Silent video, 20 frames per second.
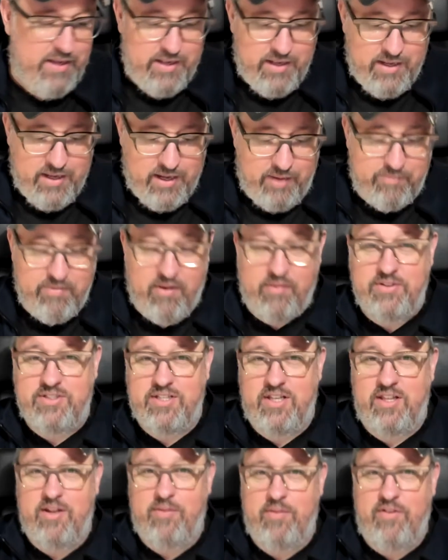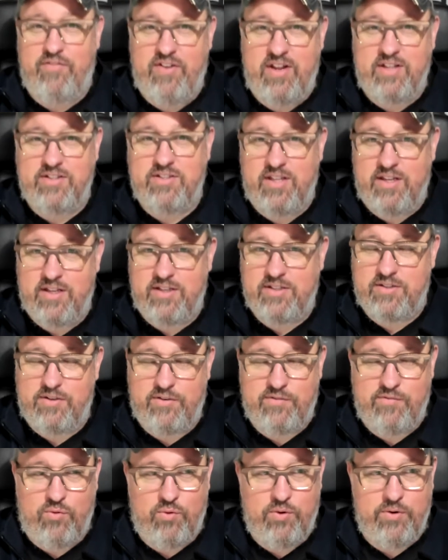I probably said that about Fantastic
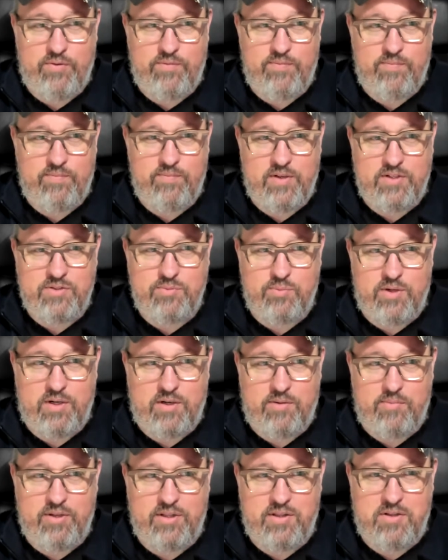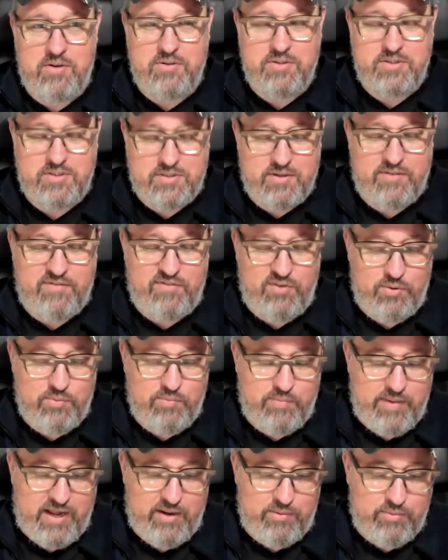Four as well. But there's a few
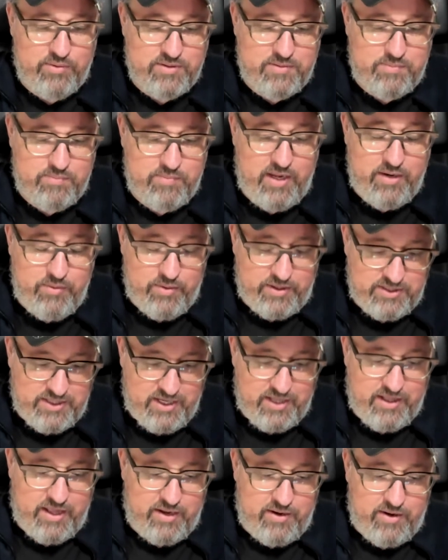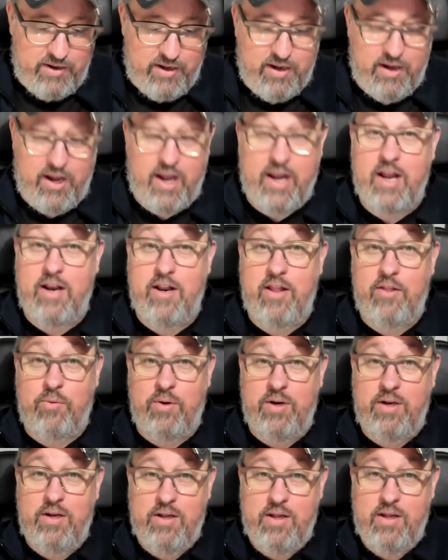bad ones. Anyway, saying that, I got another
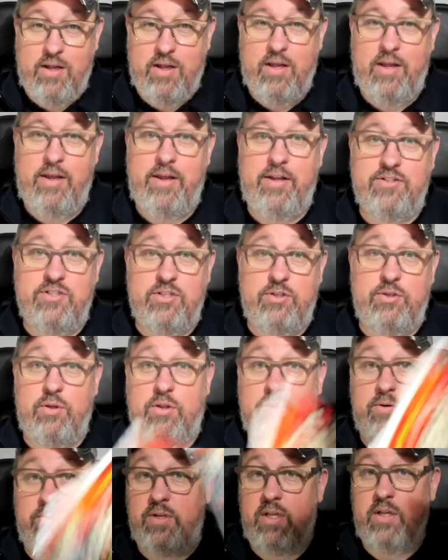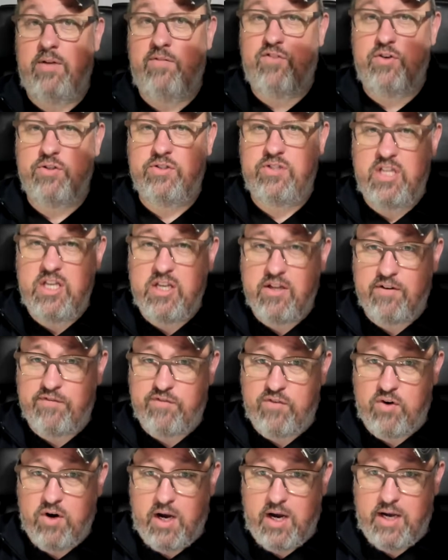one. It's issue 13, First Deacon
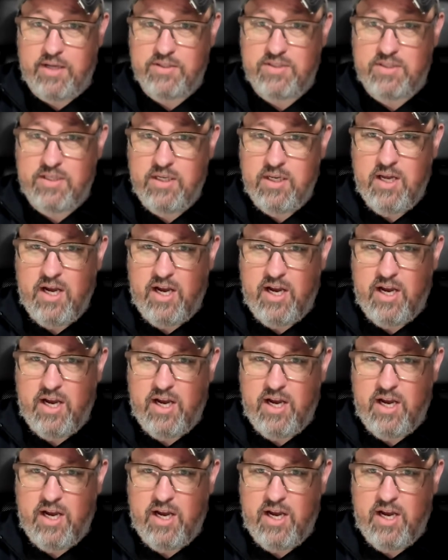Frost.